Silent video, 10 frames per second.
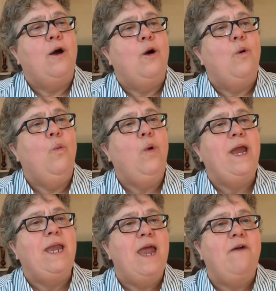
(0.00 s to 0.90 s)

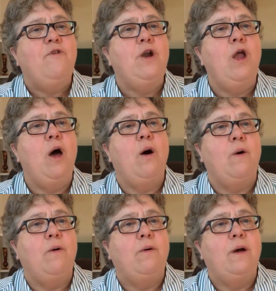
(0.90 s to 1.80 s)
We never
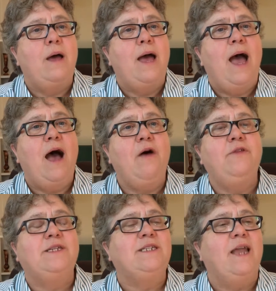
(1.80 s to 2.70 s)
know how
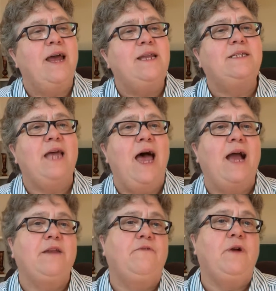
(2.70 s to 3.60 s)
the slightest
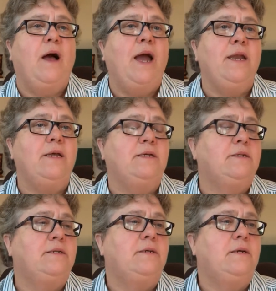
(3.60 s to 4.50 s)
act of
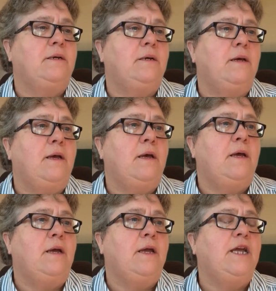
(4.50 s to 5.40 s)
kindness
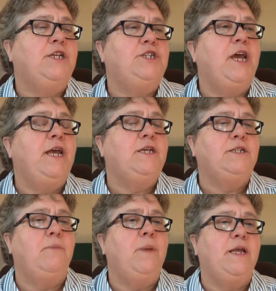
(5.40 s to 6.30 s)
can change
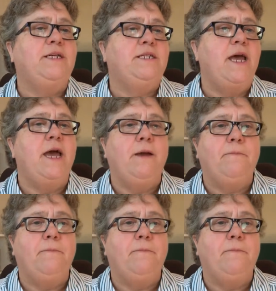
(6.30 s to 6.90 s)
somebody's day.